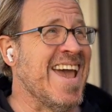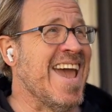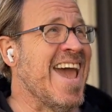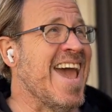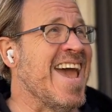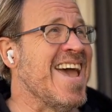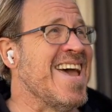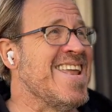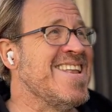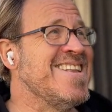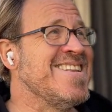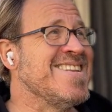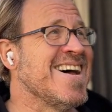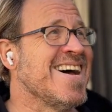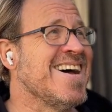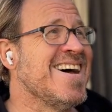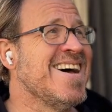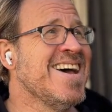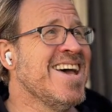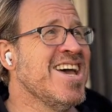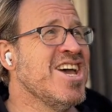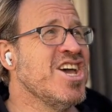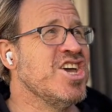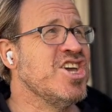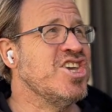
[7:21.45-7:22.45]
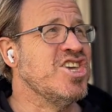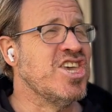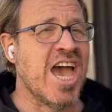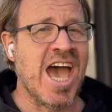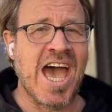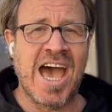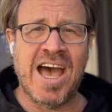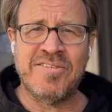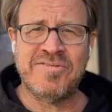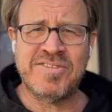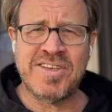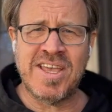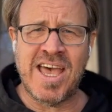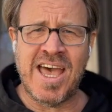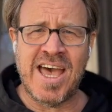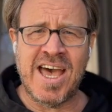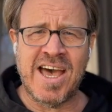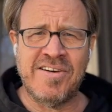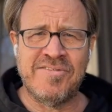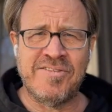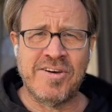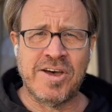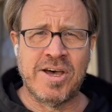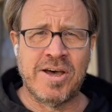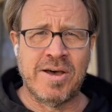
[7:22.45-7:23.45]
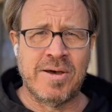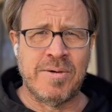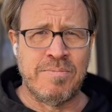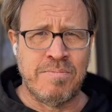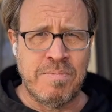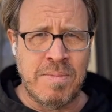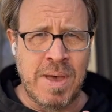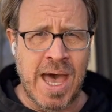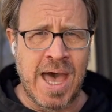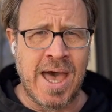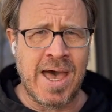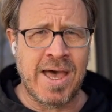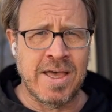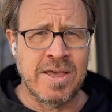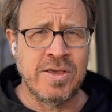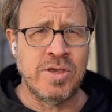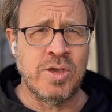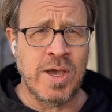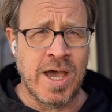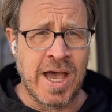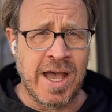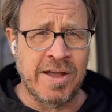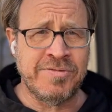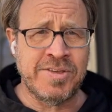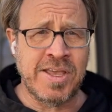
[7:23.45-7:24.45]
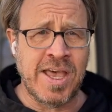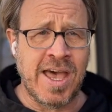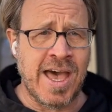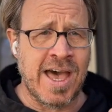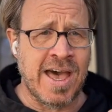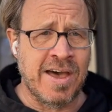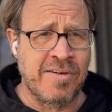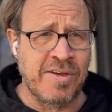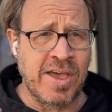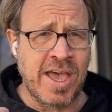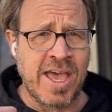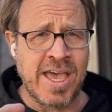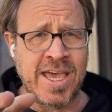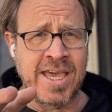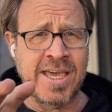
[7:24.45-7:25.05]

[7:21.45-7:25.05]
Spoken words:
and you have to have you have to have